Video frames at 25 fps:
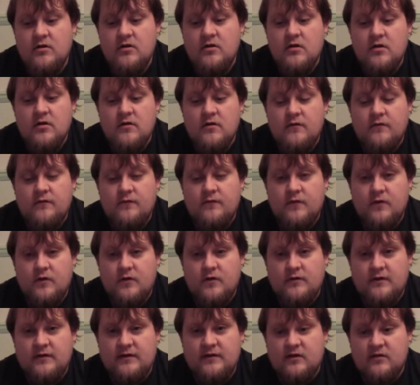If each of
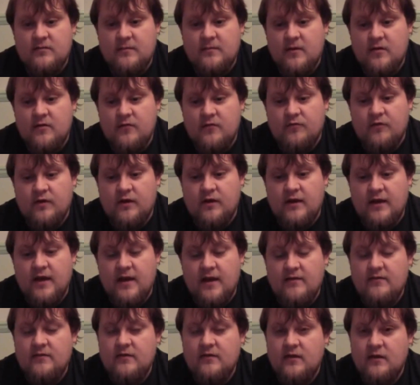you gave me
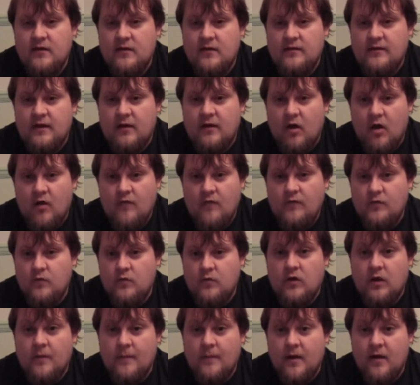$40 a
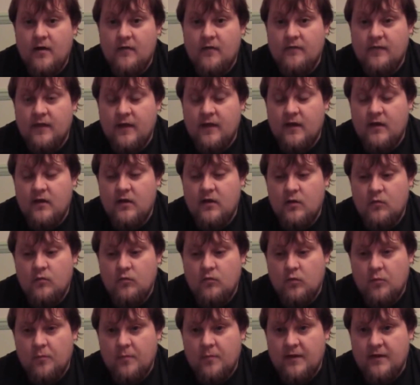month, I could make this
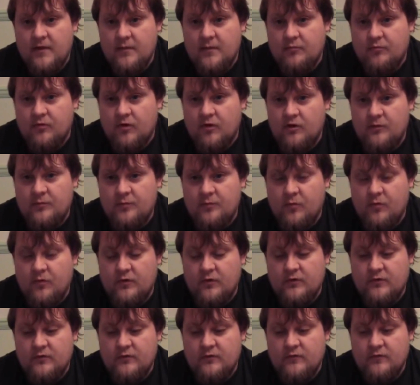work and do this full
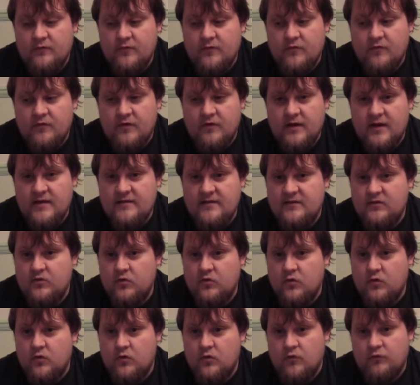time. And that would
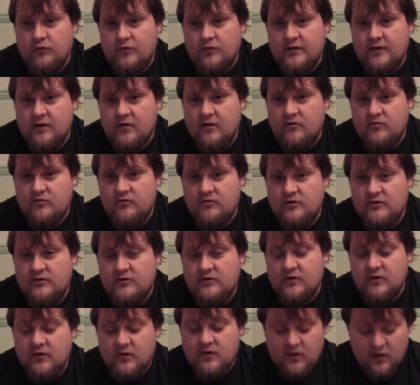be pretty cool for all
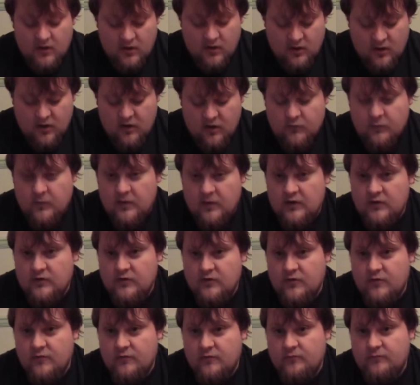of us, I think. So
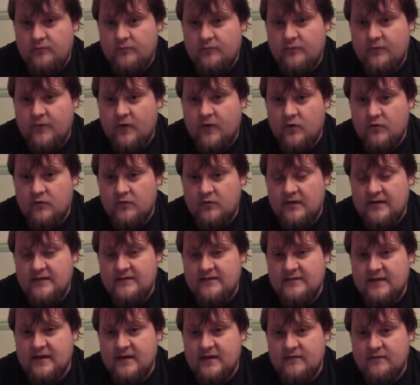I'll,
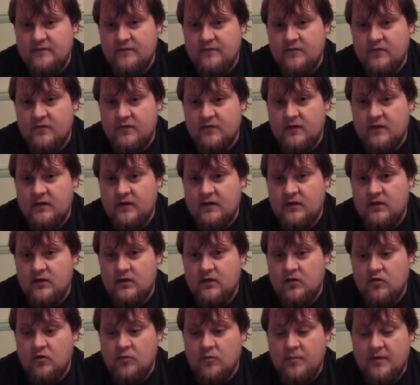I'll leave a link so we you
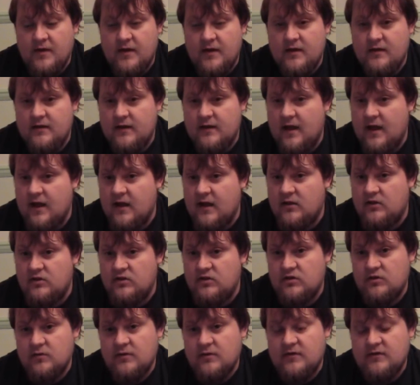can give me money if you,
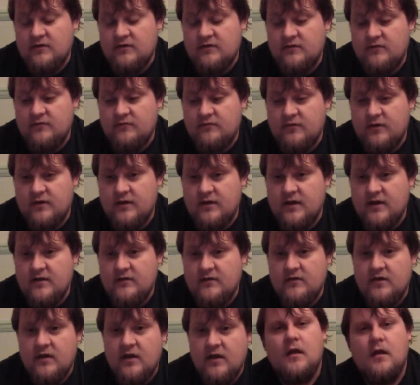if you
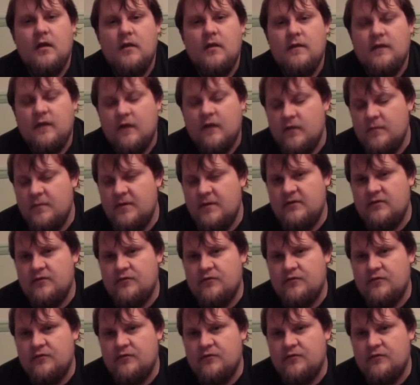feel the need.